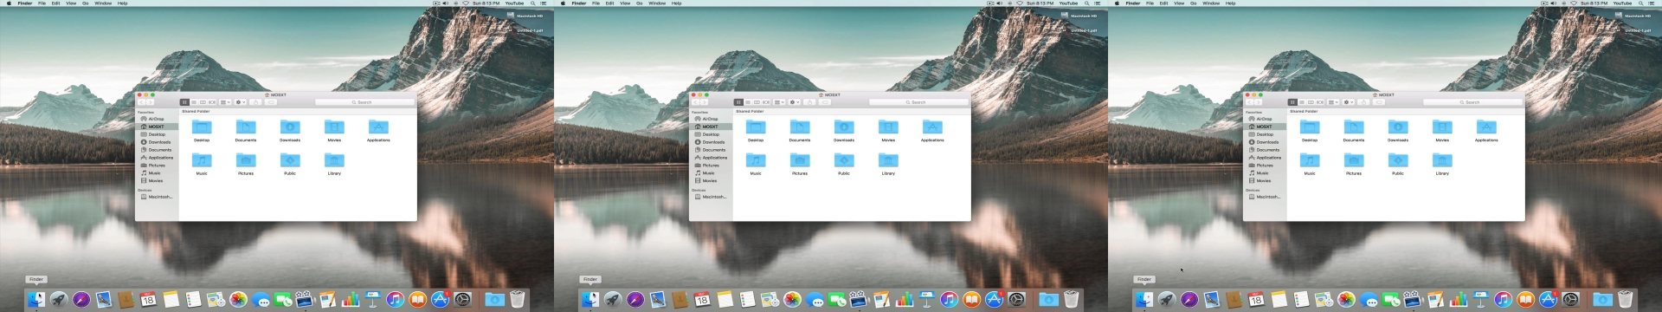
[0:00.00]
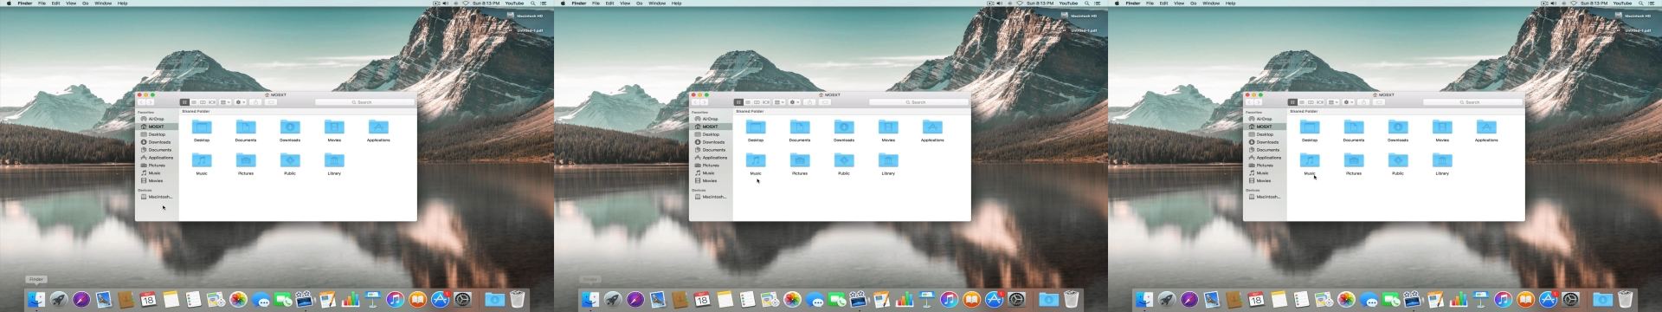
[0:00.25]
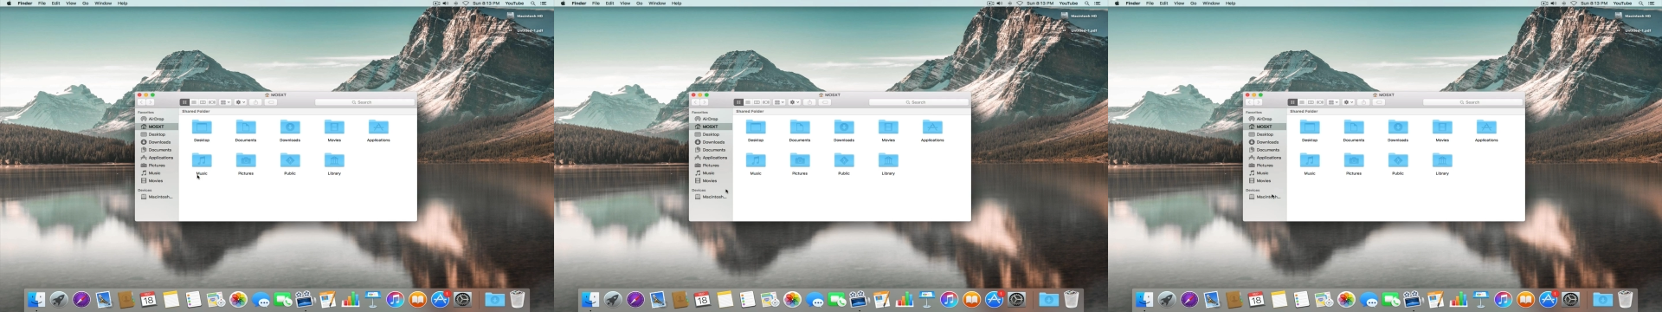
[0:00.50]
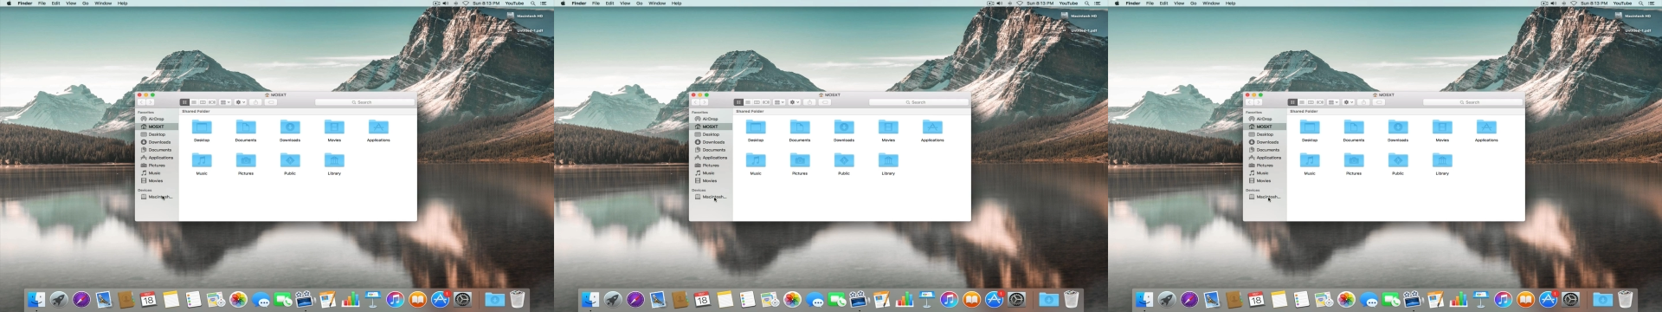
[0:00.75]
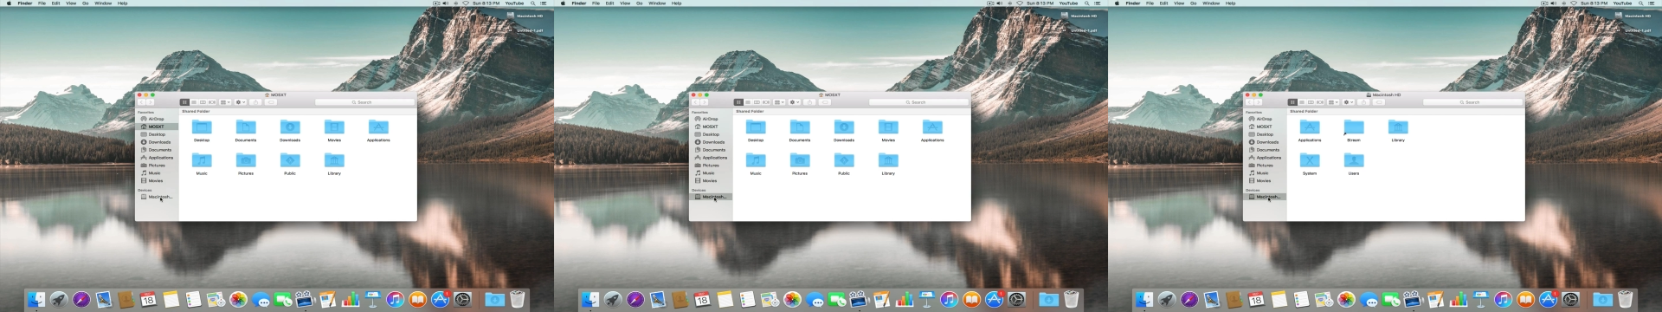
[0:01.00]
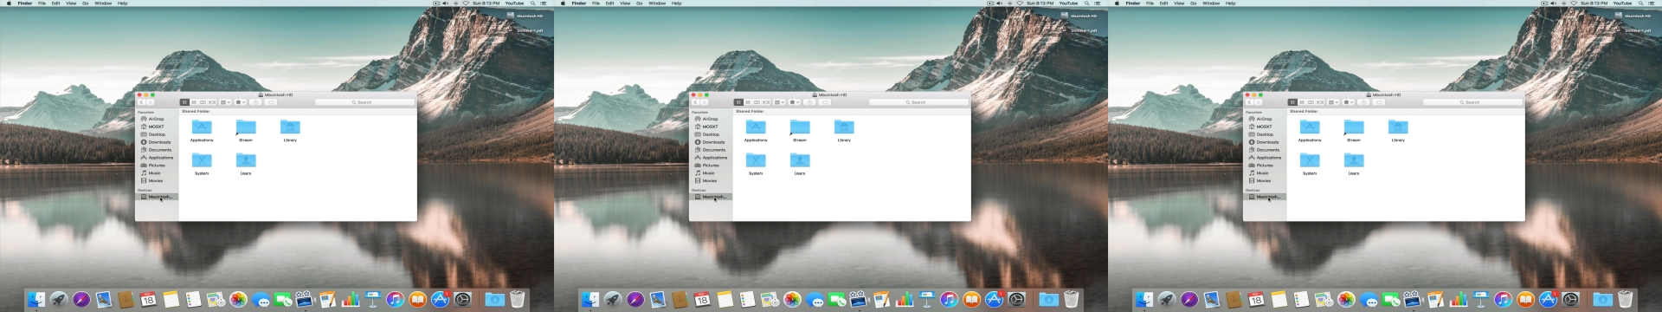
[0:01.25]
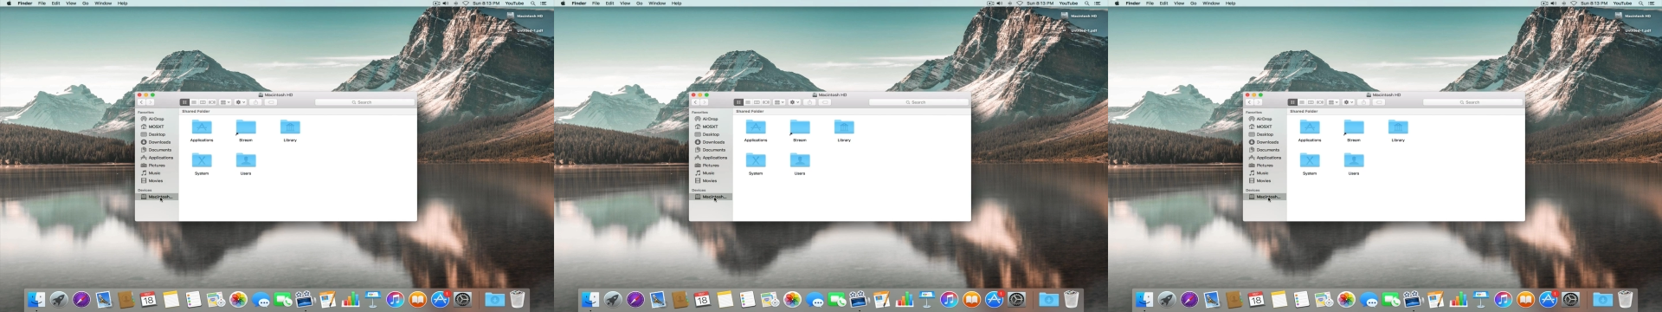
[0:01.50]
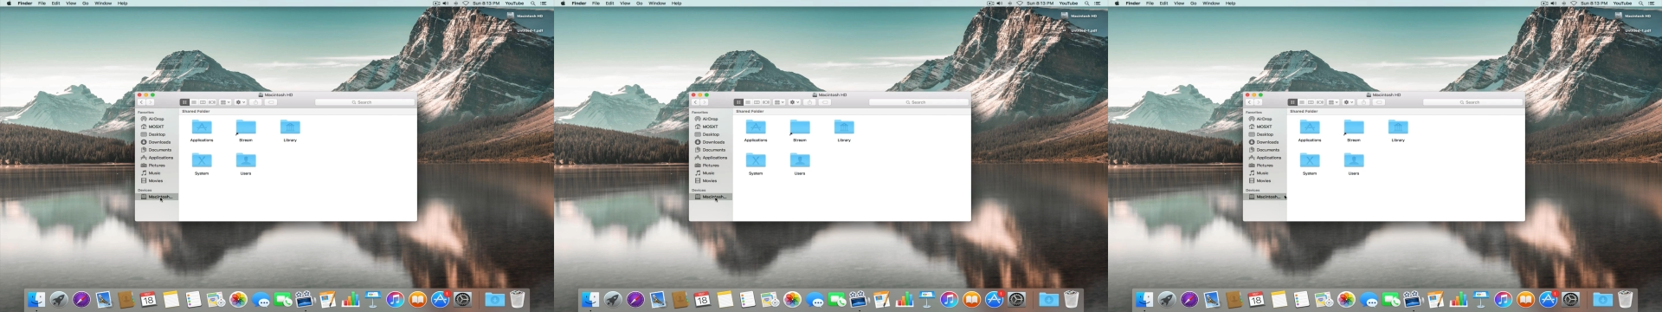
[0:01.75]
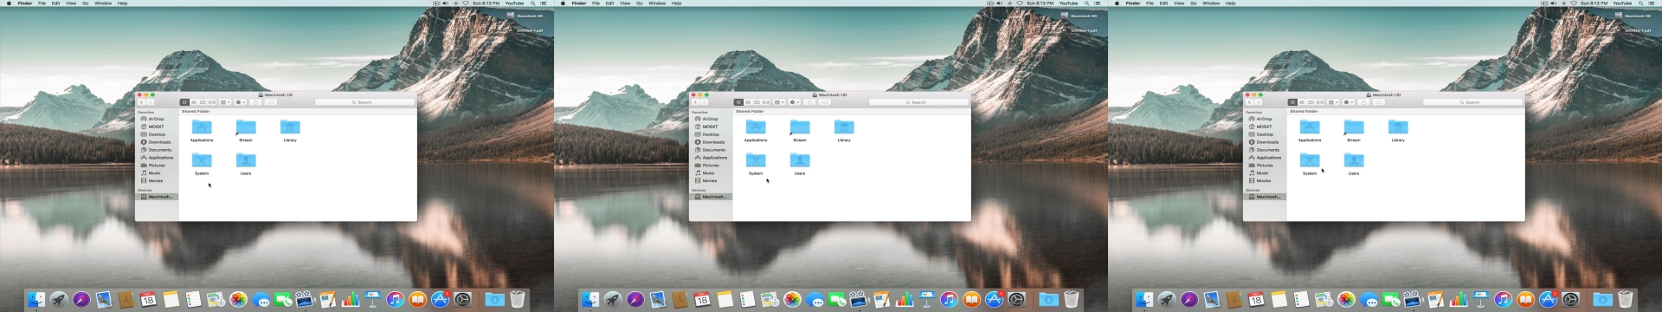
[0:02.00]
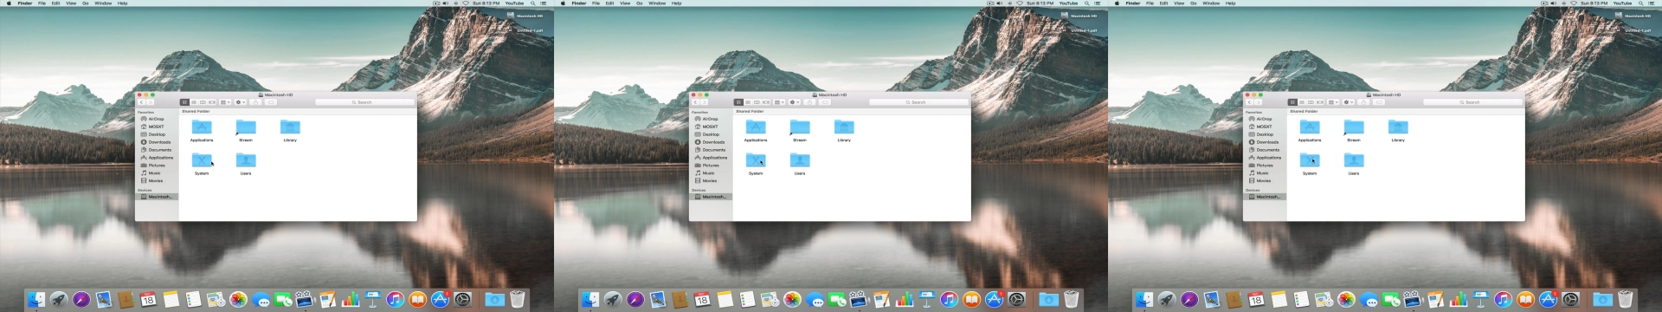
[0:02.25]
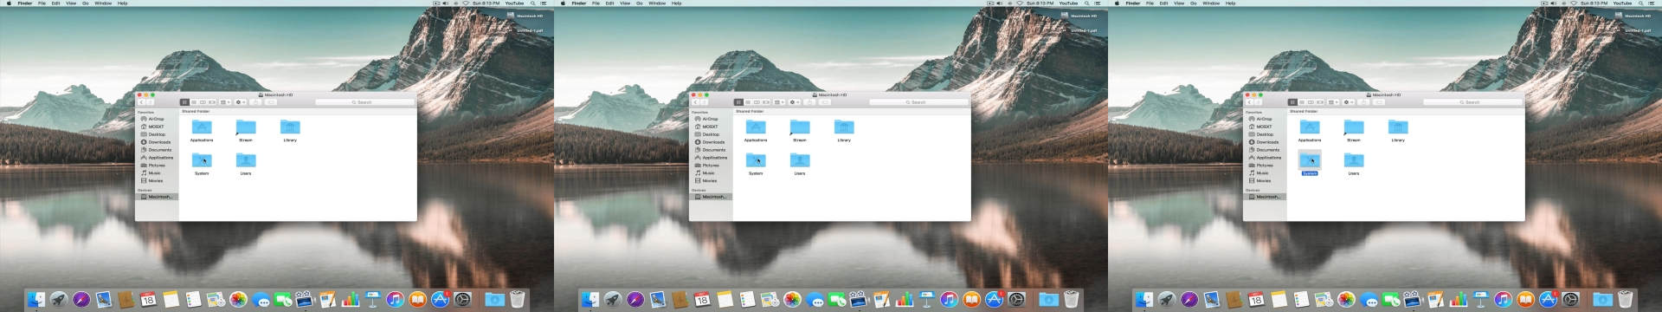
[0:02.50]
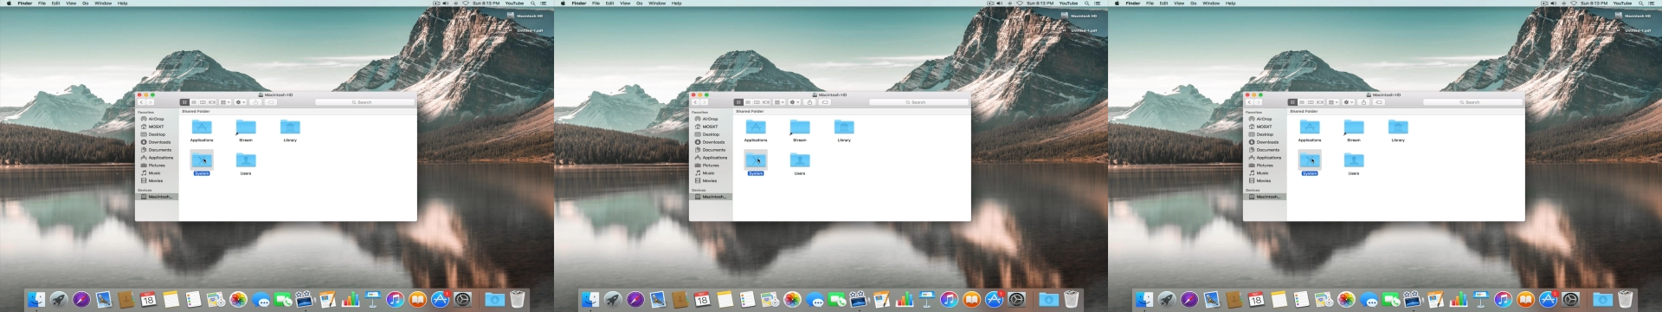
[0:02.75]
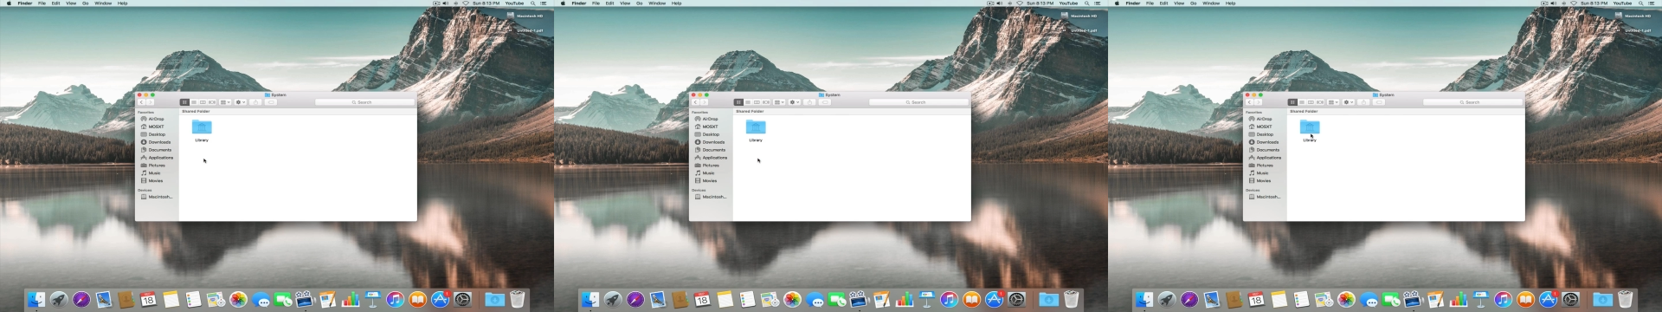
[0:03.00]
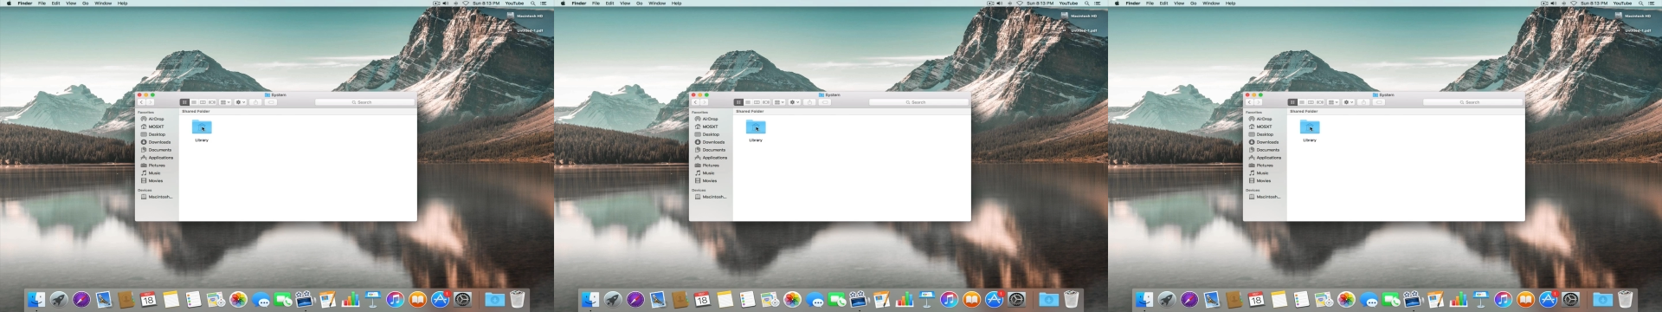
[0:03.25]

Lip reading: Nobody's mouth can be seen.